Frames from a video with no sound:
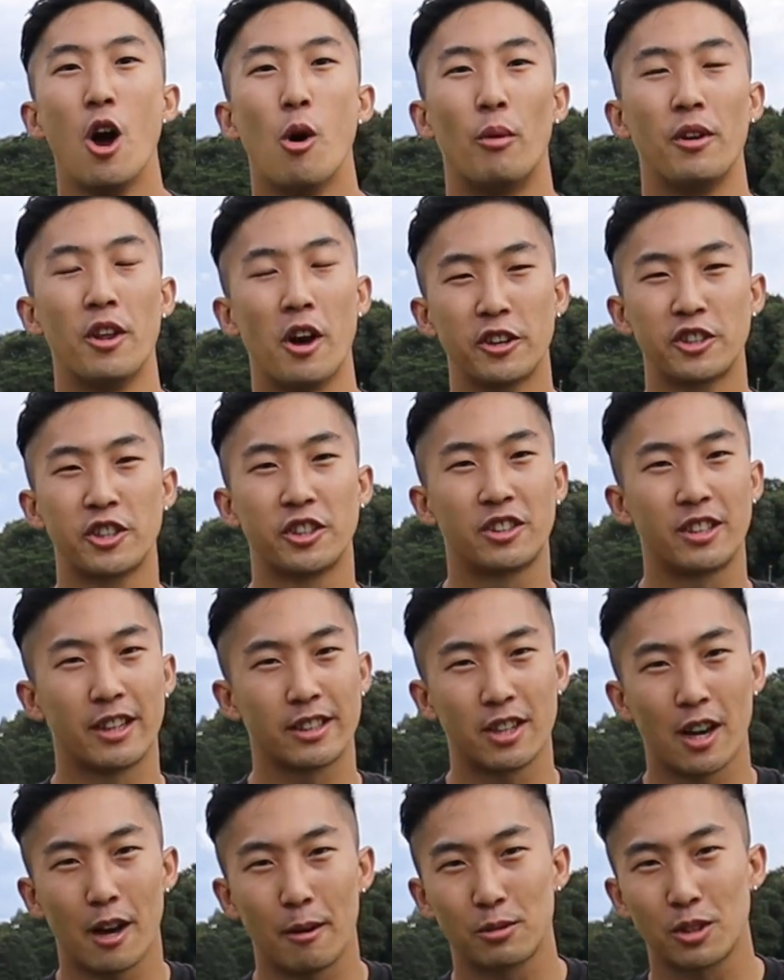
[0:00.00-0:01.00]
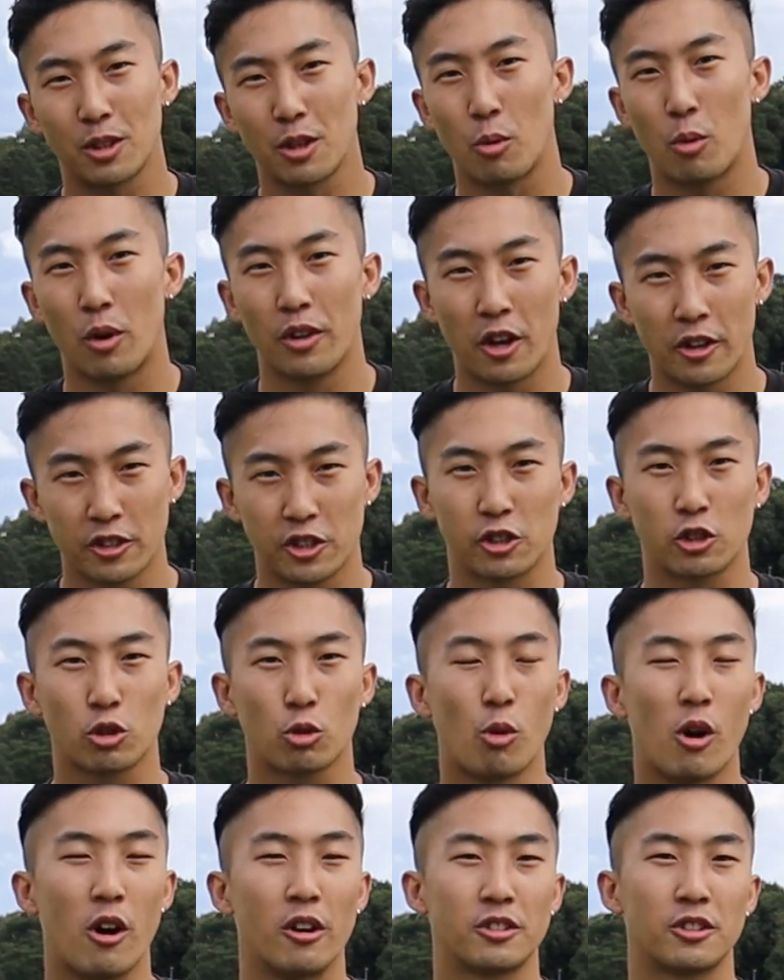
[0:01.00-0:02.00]
100 sit-ups, 100
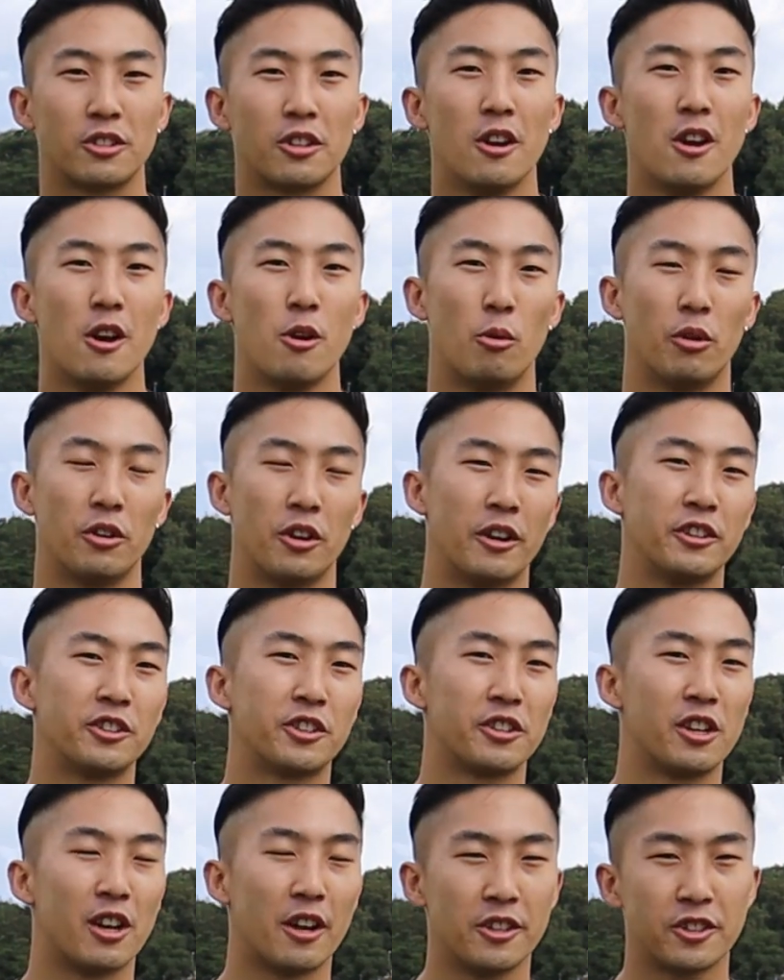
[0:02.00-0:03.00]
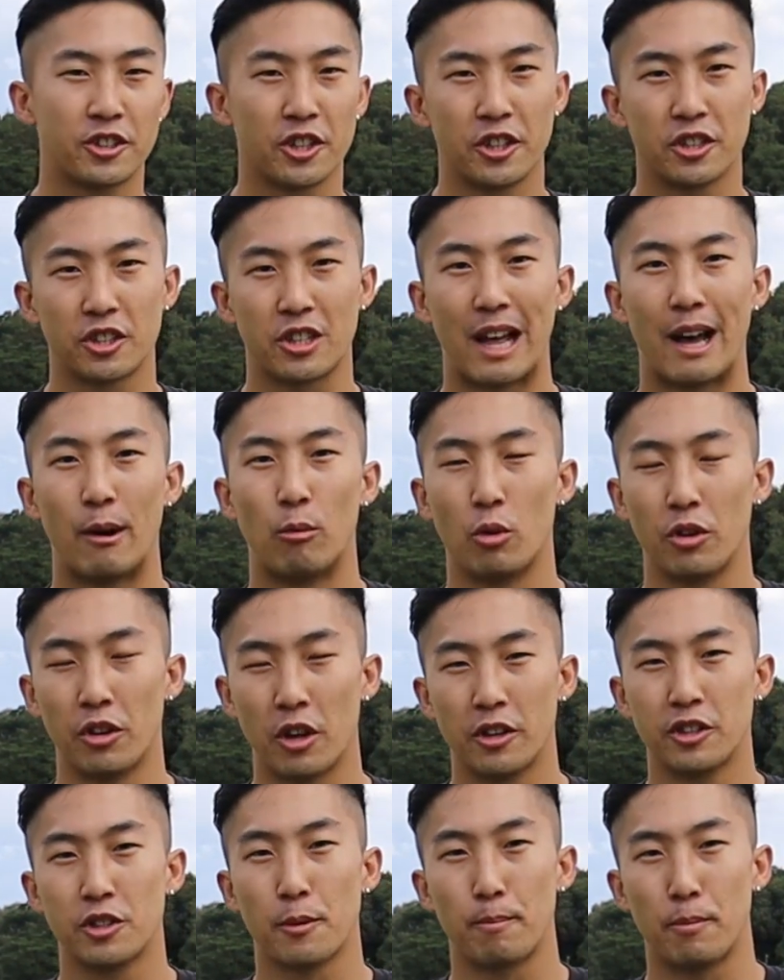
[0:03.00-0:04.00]
squats, 100 lunges and
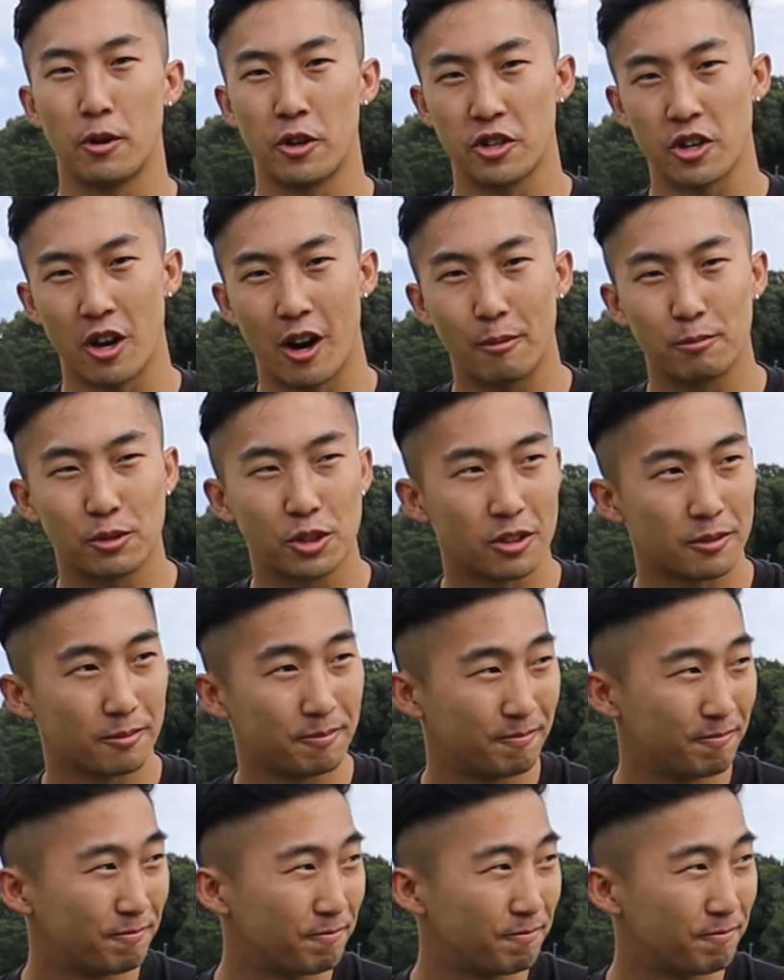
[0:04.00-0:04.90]
100 push-ups.